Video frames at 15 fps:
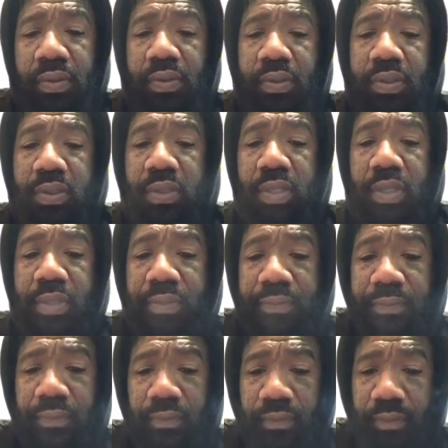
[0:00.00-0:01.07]
Shit.
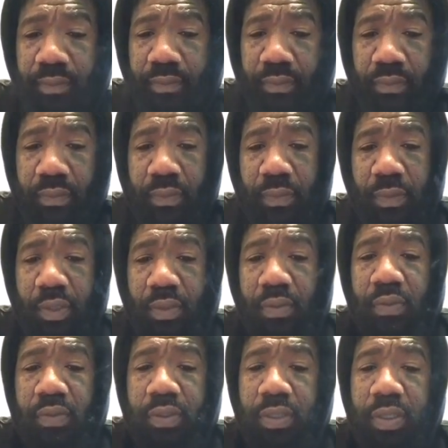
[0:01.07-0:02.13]

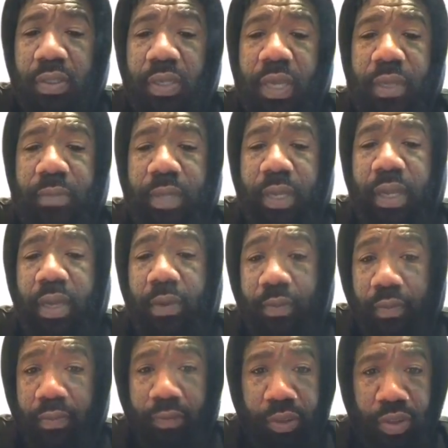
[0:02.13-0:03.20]
What you gonna name the
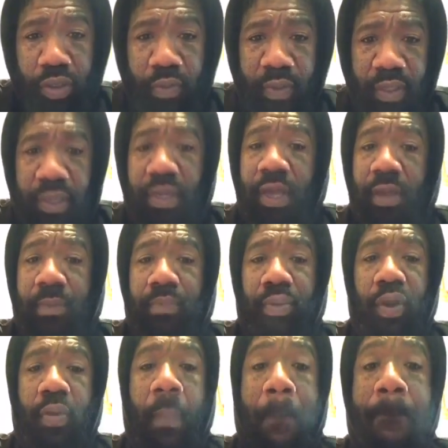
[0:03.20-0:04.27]
album? It's already named,
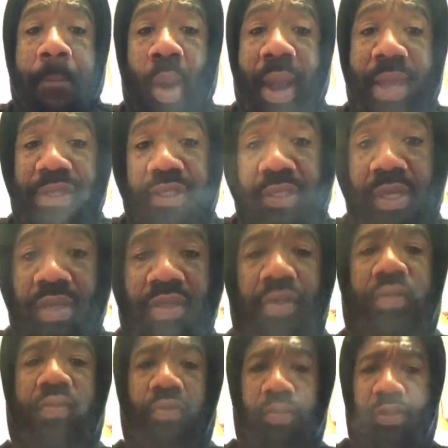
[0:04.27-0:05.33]
bro. Brack
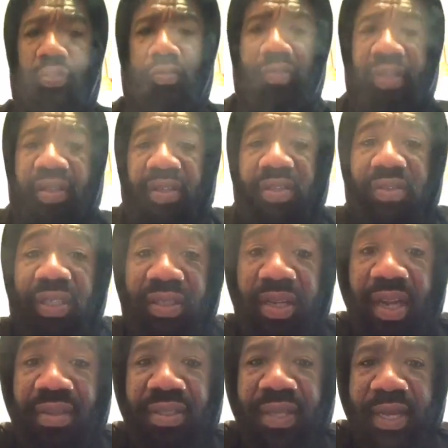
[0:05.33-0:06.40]
season. Queen Street. Just
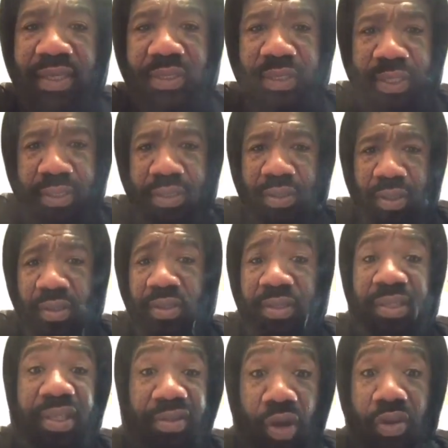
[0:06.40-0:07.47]
like tax season.
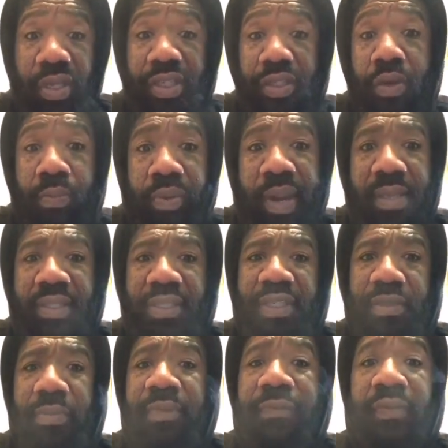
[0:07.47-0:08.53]
So go get your brack
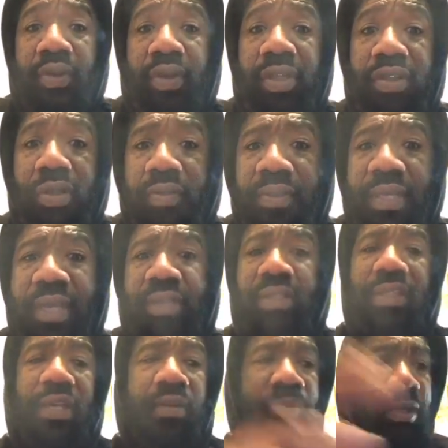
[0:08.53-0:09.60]
season before you get your tax
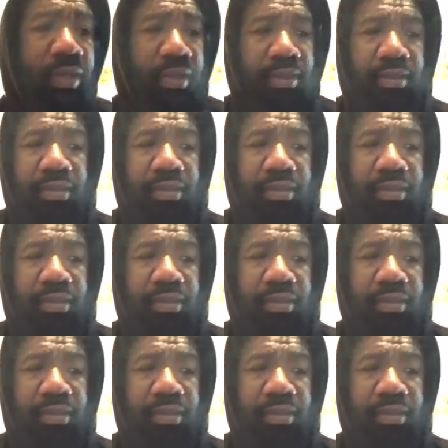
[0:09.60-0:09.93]
check, bro.